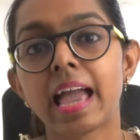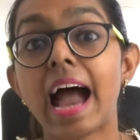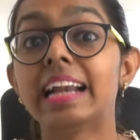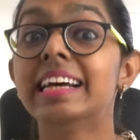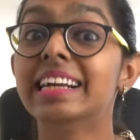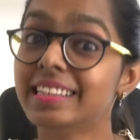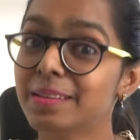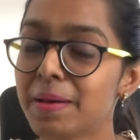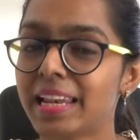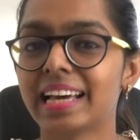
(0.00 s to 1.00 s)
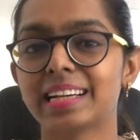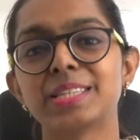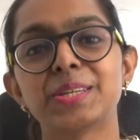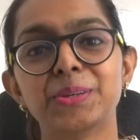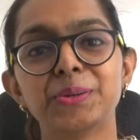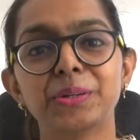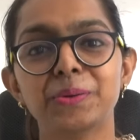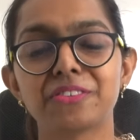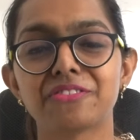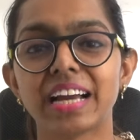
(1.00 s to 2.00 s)
and hit the bell icon so you are
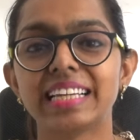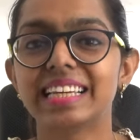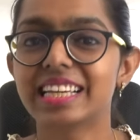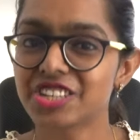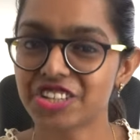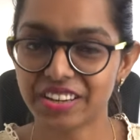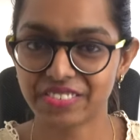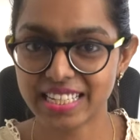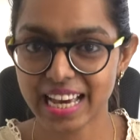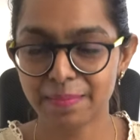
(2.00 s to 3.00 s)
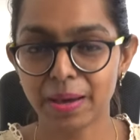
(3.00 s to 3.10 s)
notified each and every time